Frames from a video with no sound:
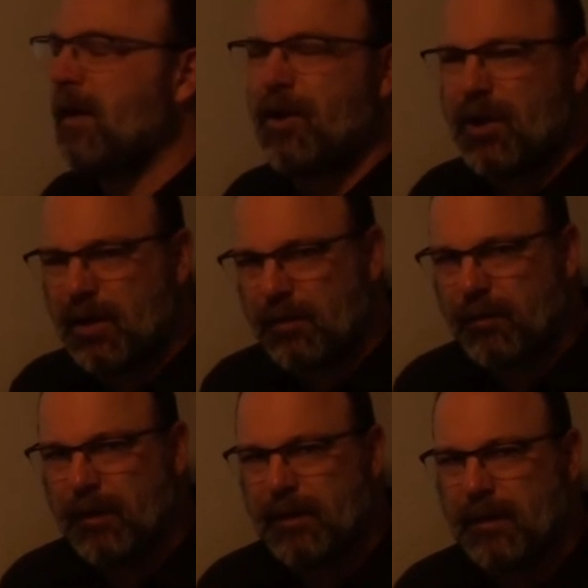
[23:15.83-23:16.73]
and
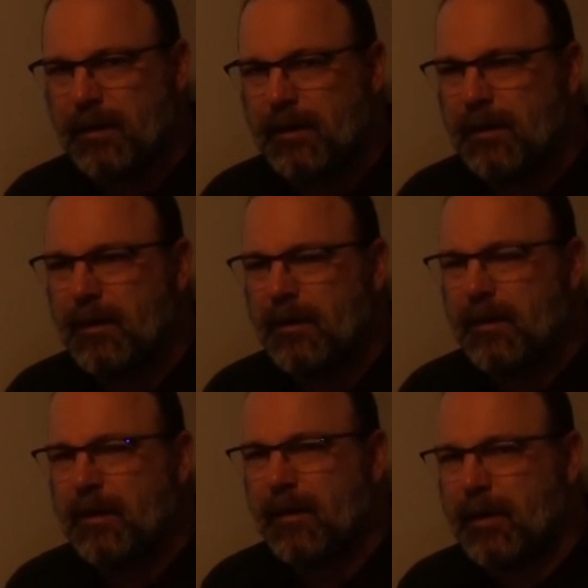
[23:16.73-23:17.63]
children.
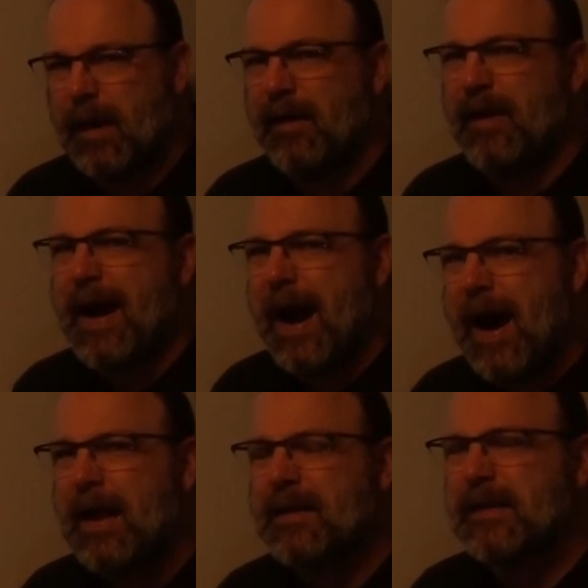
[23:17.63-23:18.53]
Okay, the
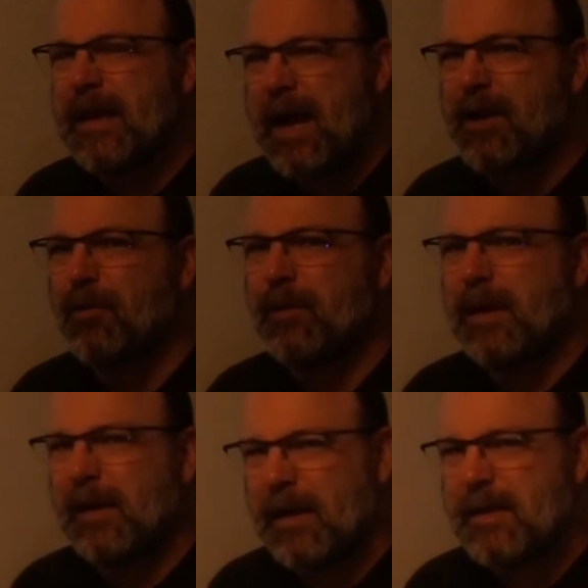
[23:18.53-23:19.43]
highest
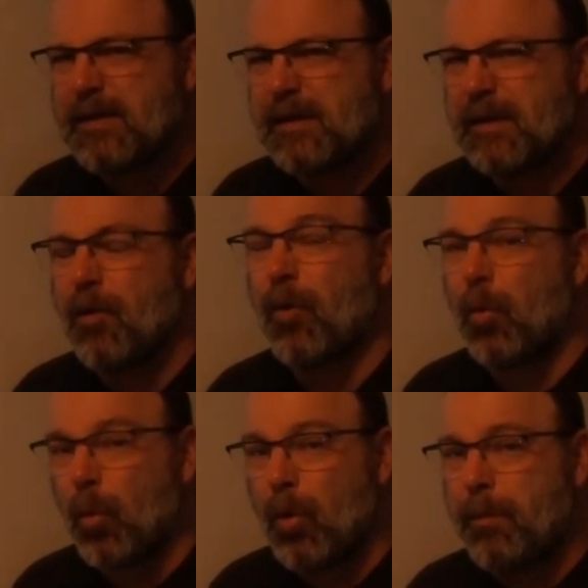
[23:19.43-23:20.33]
casualty list or
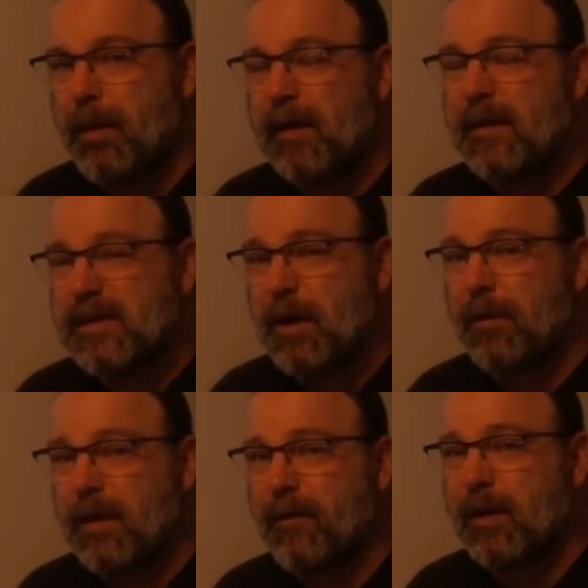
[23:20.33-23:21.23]
group in the
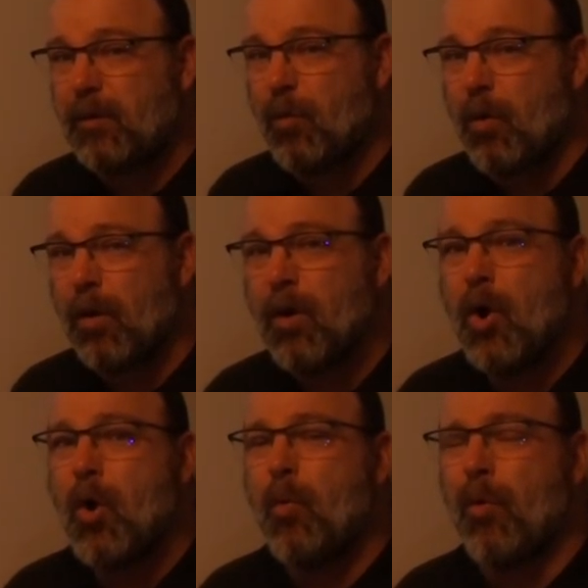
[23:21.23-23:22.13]
South African War
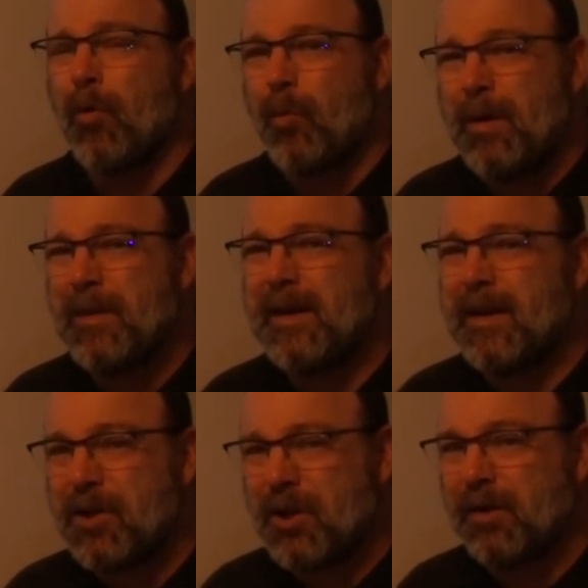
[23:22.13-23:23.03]
were women
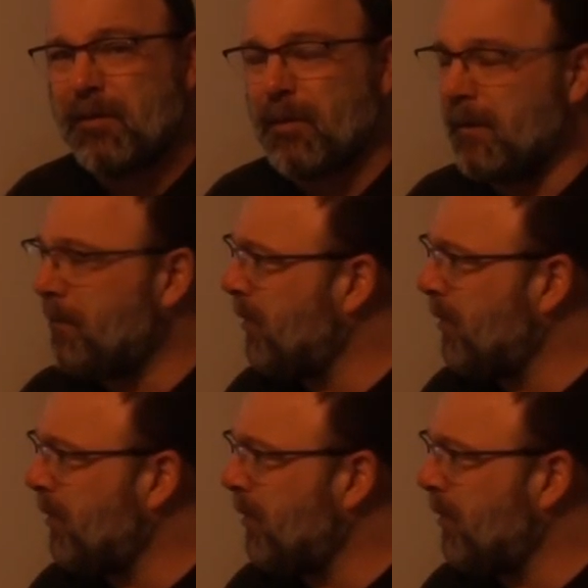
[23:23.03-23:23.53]
and children.